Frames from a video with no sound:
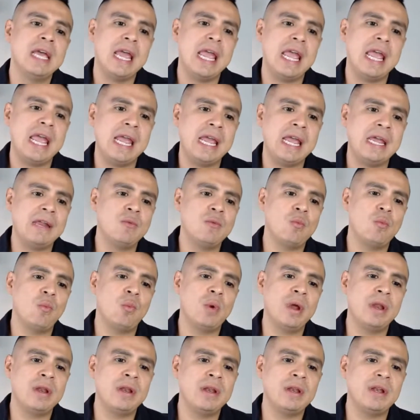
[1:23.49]
And
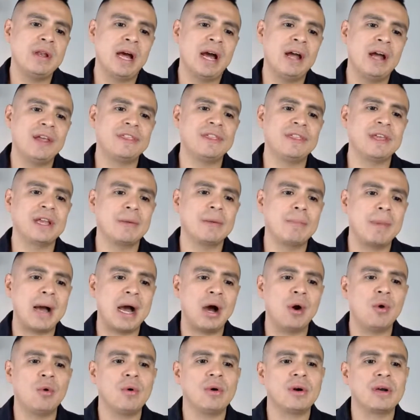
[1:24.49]
when I think
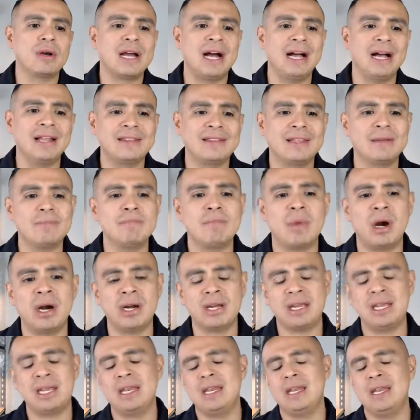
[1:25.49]
about content
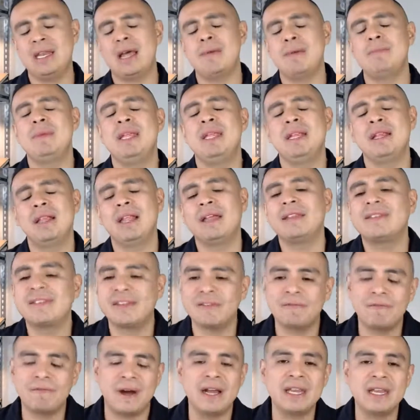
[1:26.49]
marketing, I mean, let's
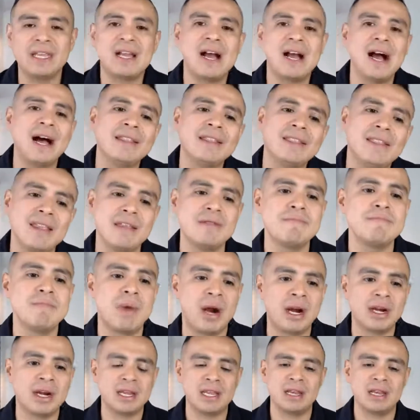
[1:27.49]
define content
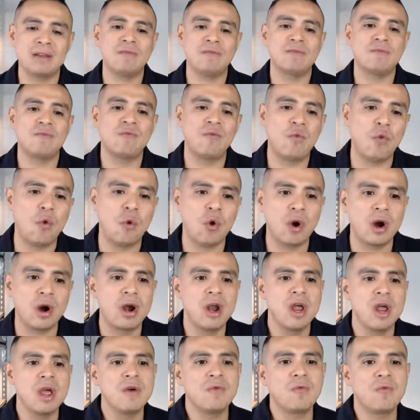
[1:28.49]
marketing for
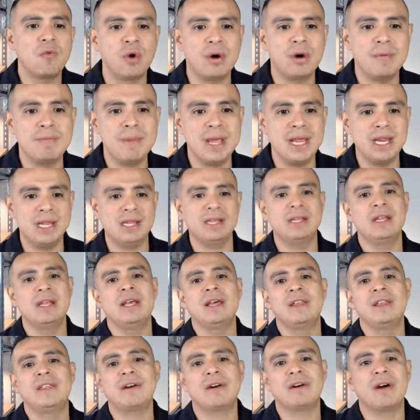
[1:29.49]
a minute.
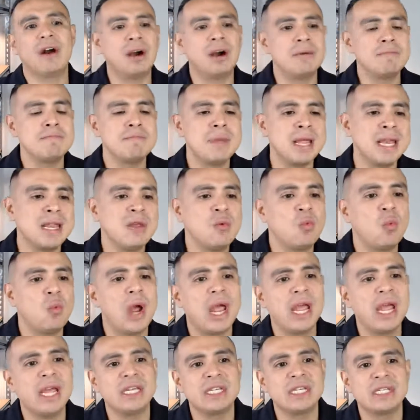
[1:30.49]
There are many
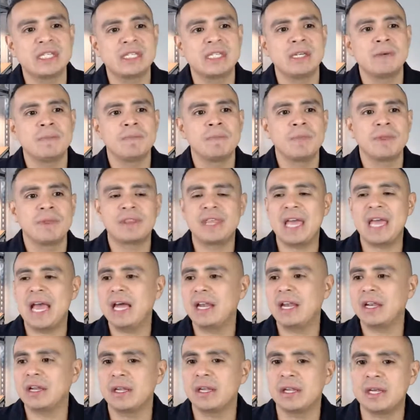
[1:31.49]
ways
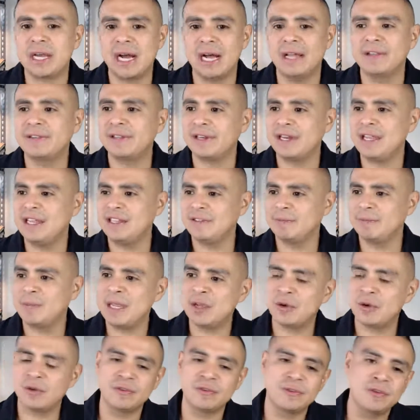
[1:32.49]
that content is being
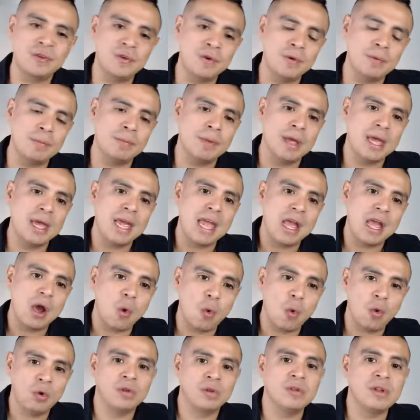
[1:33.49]
consumed
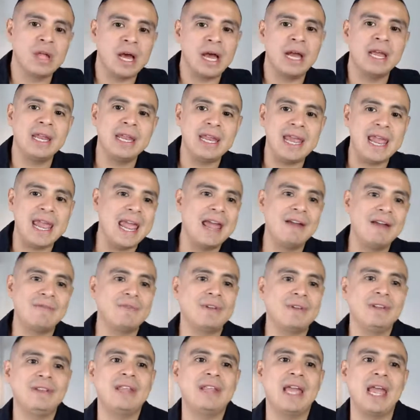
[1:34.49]
online every
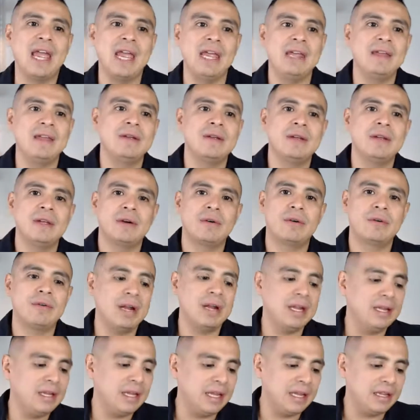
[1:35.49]
day. All
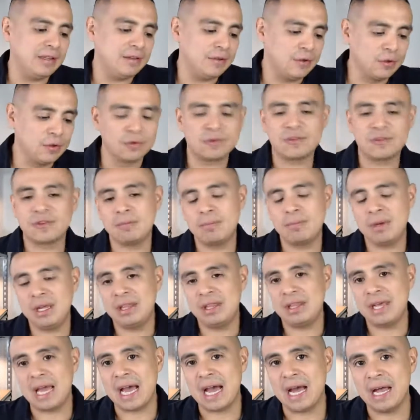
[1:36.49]
right. It used to be
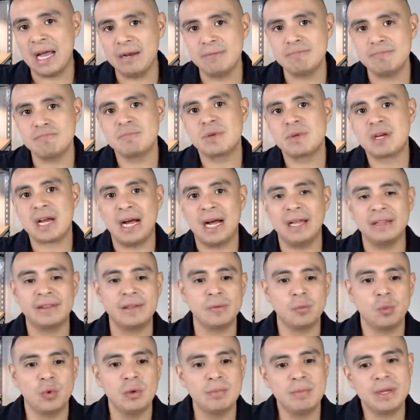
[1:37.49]
that content
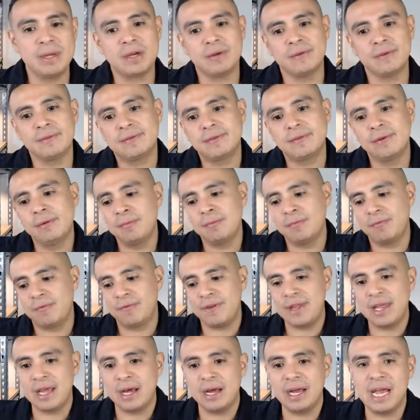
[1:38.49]
would be consumed
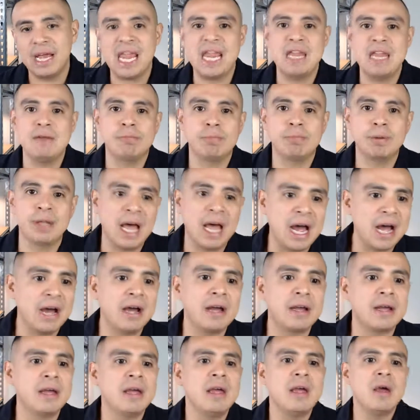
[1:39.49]
via a
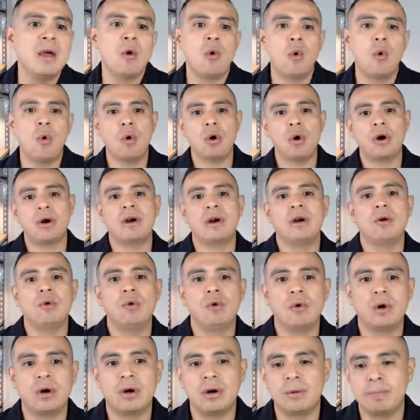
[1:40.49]
blog
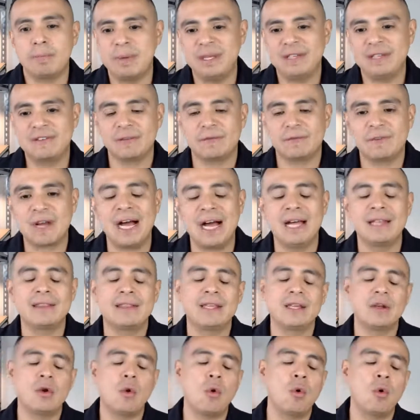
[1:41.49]
or a piece of
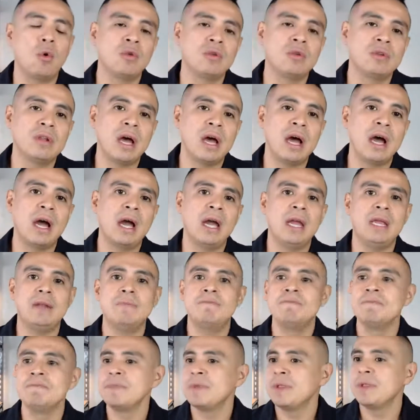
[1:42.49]
content online
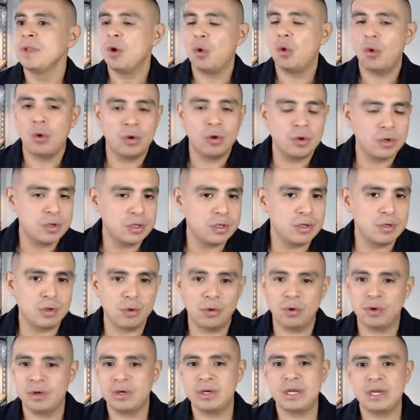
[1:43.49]
on
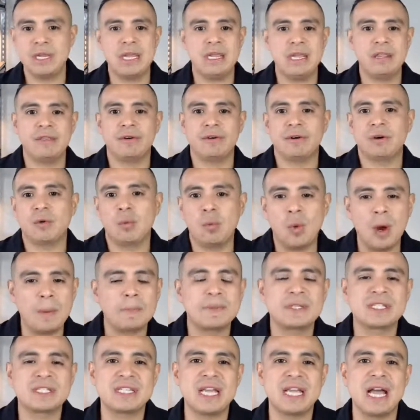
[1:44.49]
either a
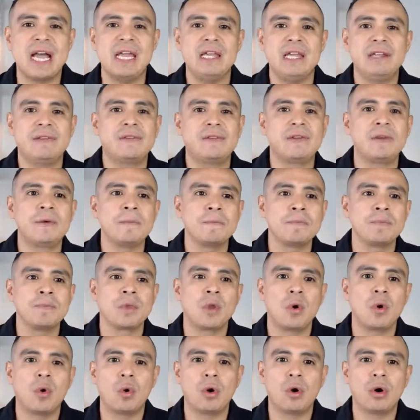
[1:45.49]
website
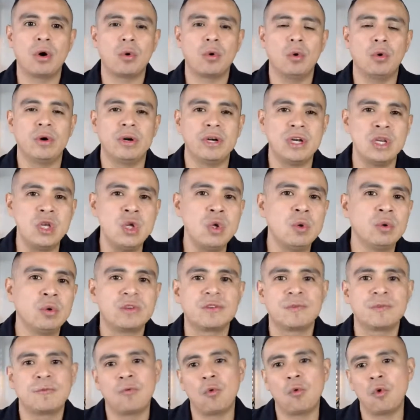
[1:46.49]
or news
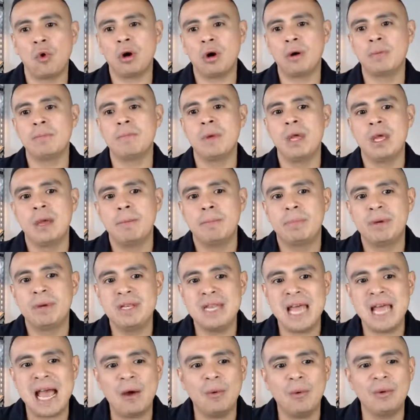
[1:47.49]
form. But
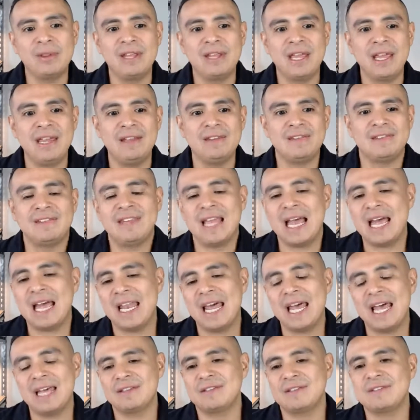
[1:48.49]
nowadays that
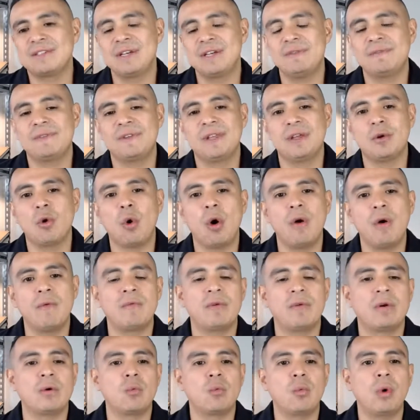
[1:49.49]
has shifted
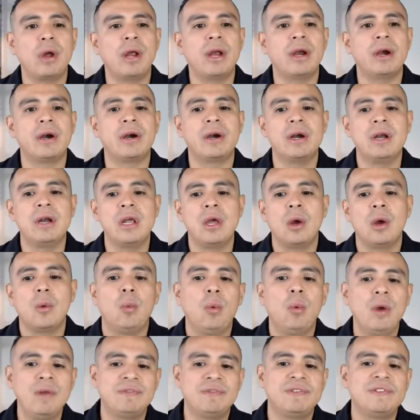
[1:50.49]
over, where
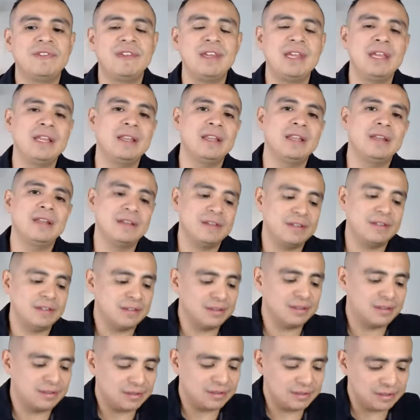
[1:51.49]
we've seen the
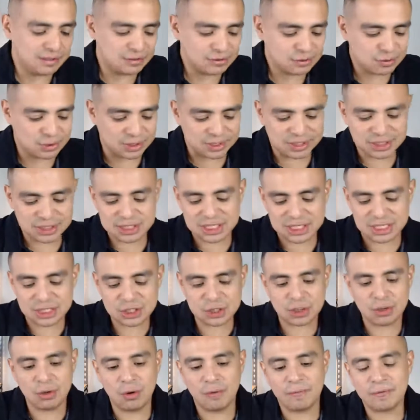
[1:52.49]

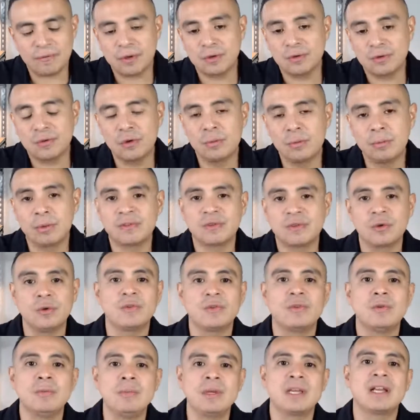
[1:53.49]
transition of consumers
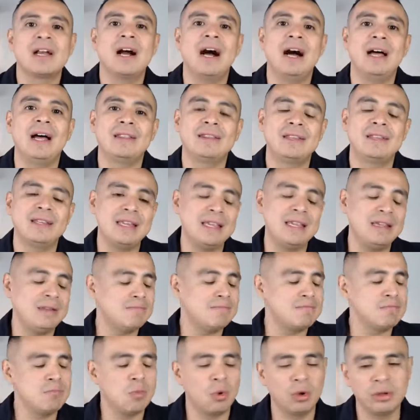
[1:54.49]
consuming content
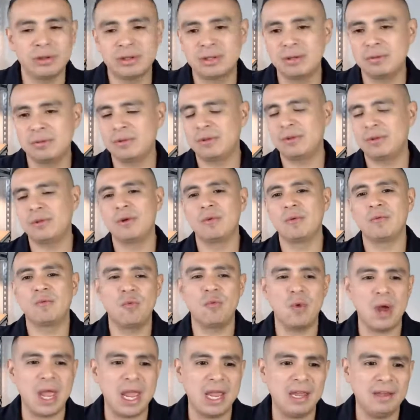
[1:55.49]
in multitude of
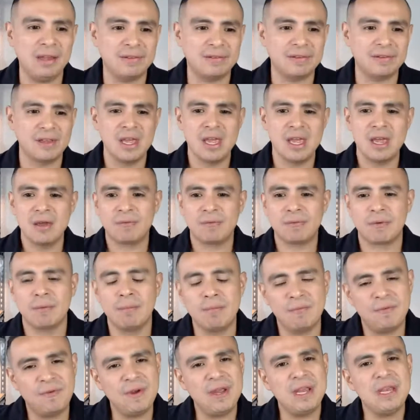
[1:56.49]
ways, from
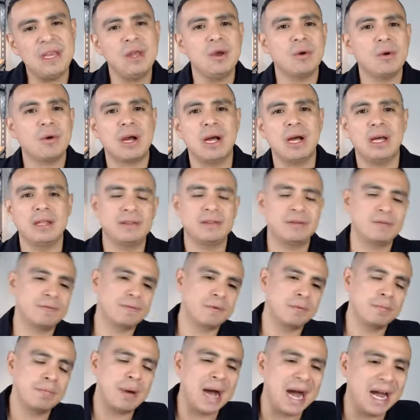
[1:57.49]
video content,
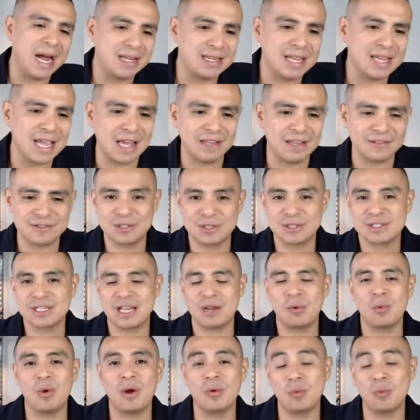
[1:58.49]
from podcasts, just like
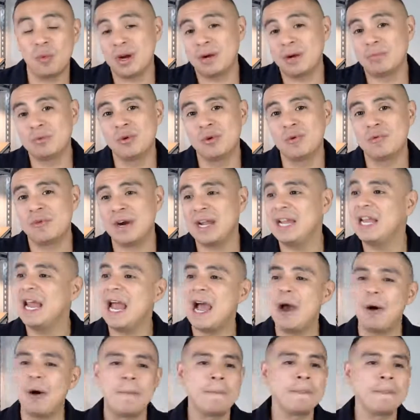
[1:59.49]
what I'm doing right
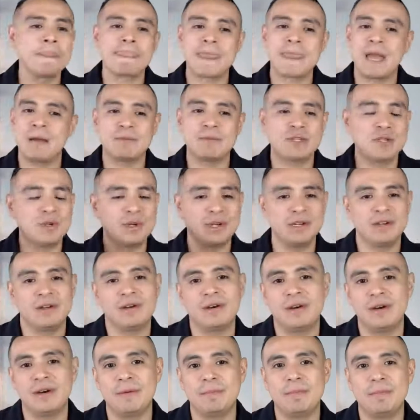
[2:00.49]
now. I'm shooting
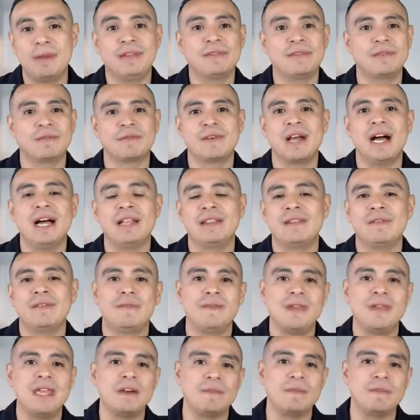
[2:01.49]
a piece of content via